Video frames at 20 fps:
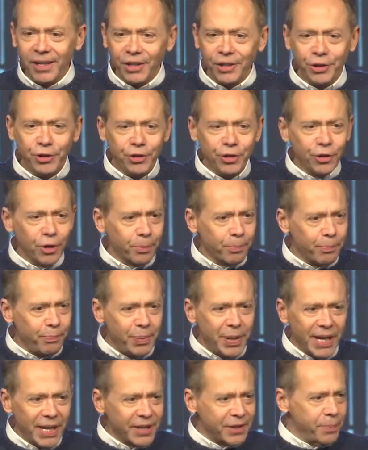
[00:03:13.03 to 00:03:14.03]
You're
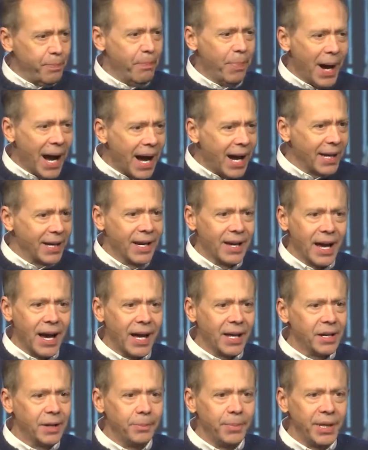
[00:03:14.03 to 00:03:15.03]
picked by
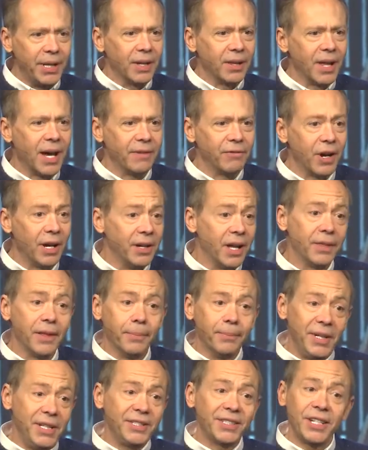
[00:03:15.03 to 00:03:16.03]
God to be alive right now.
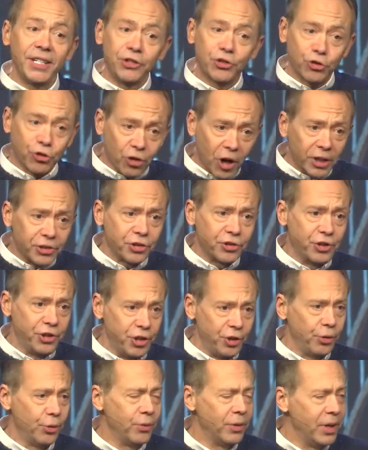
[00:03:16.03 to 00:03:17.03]
That means he trusts
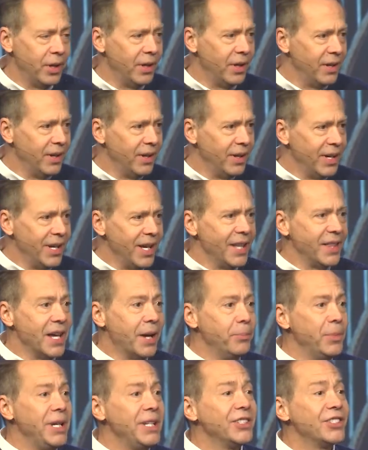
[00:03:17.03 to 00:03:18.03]
you.
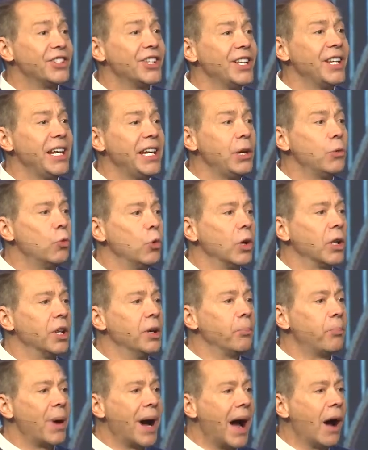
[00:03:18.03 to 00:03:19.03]
That means that he will
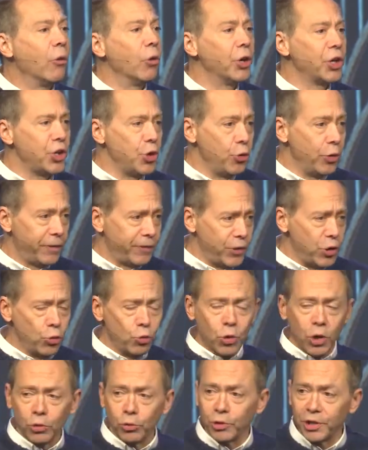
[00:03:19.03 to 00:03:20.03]
empower you if you
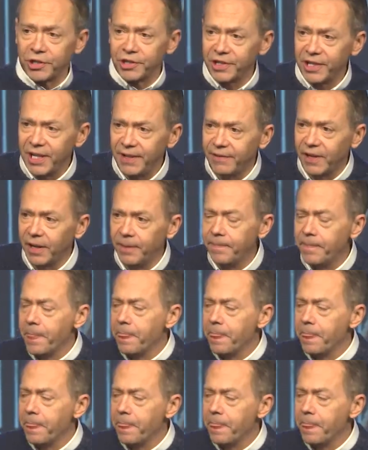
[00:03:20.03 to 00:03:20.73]
will receive it.